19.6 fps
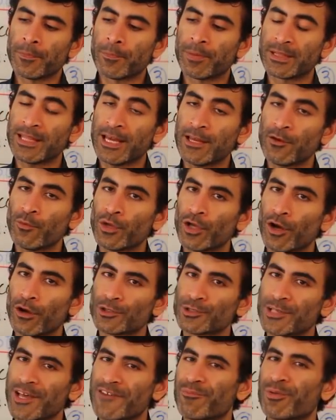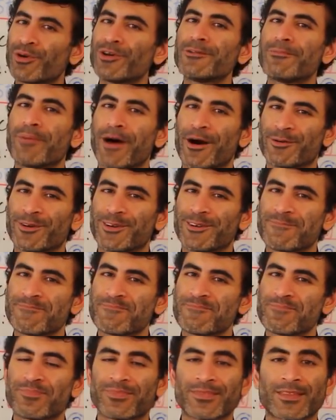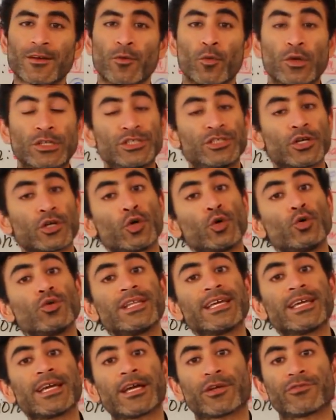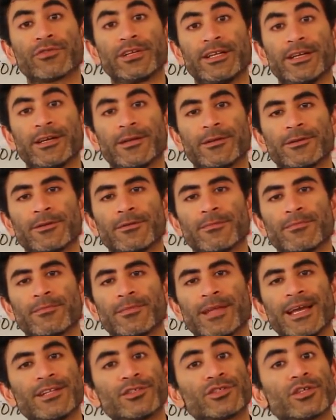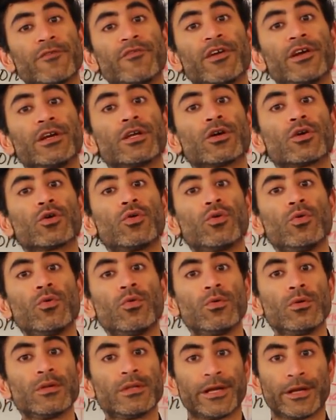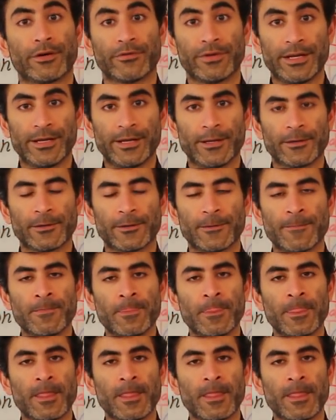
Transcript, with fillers: But then we also have pearl powder, which is a cooling ingredient. It's a very cool ingredient.